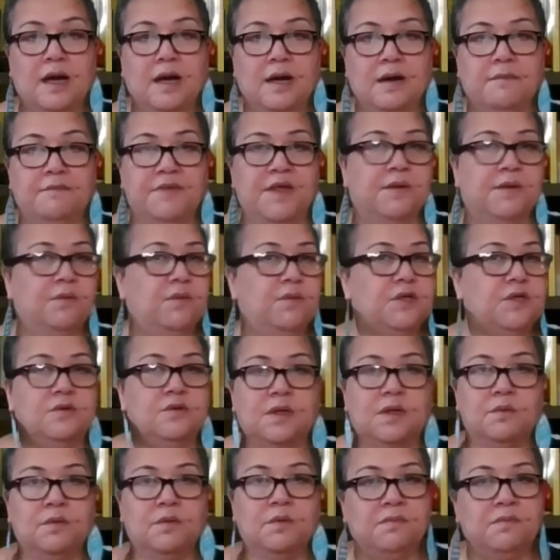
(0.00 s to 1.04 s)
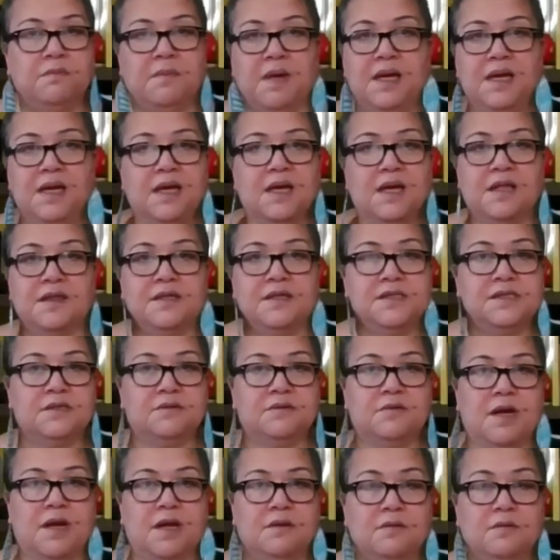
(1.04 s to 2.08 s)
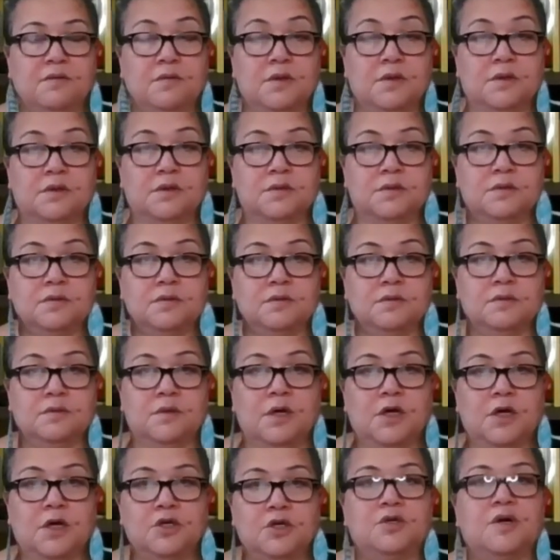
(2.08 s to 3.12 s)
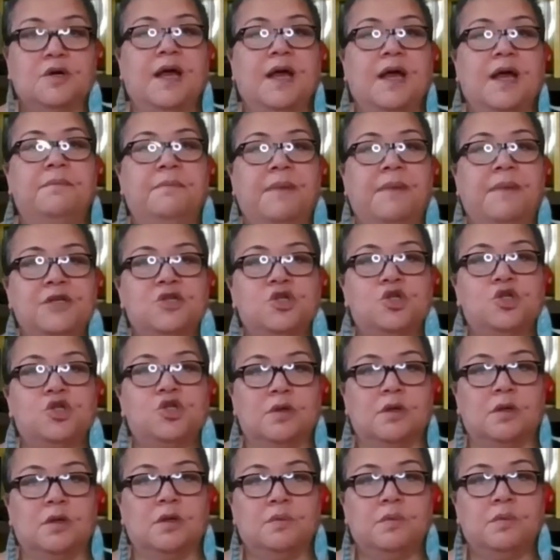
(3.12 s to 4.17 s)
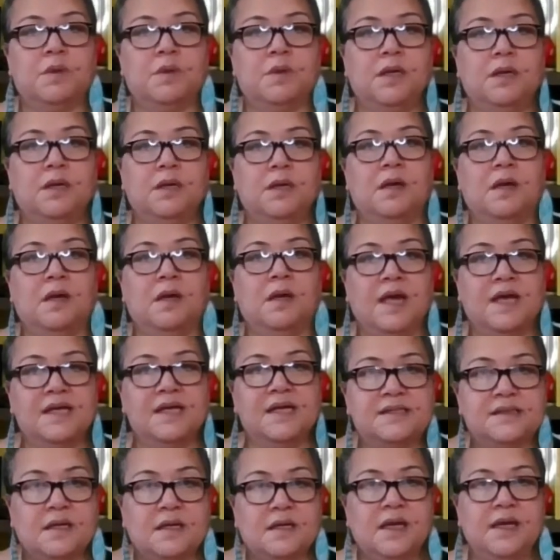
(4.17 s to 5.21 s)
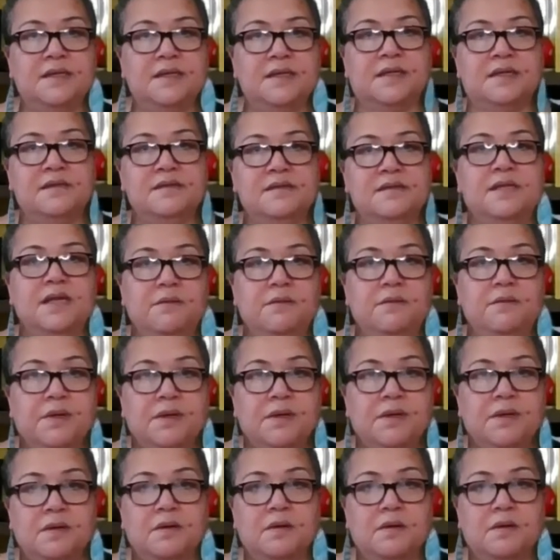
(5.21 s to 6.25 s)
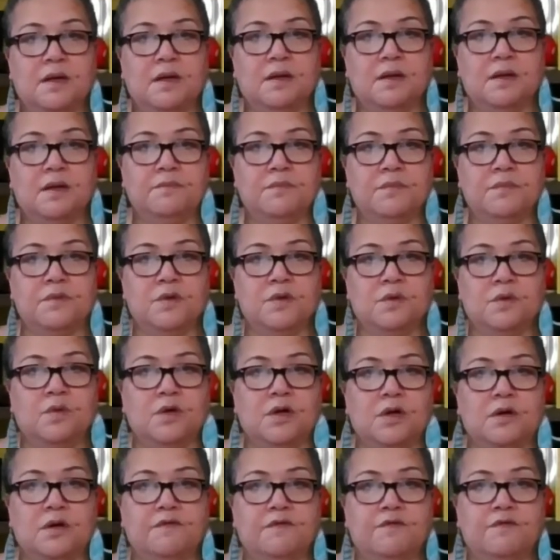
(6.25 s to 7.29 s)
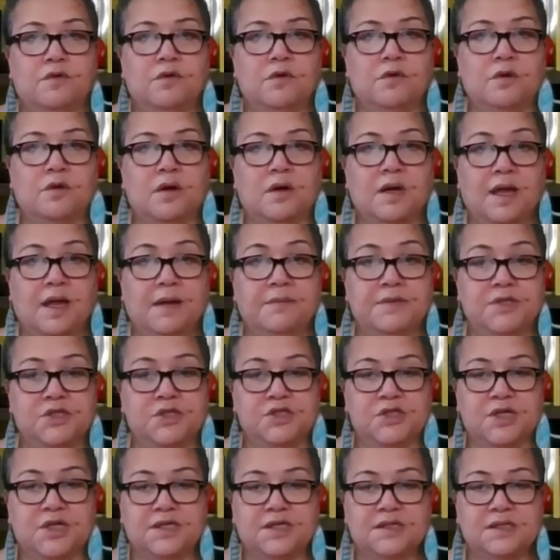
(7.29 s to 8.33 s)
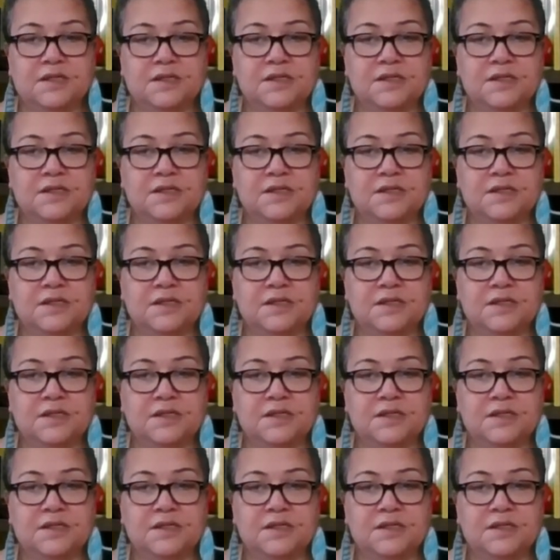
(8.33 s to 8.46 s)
that we're doing with many others around the world to try and make sure that we escalate and deepen the work for climate justice.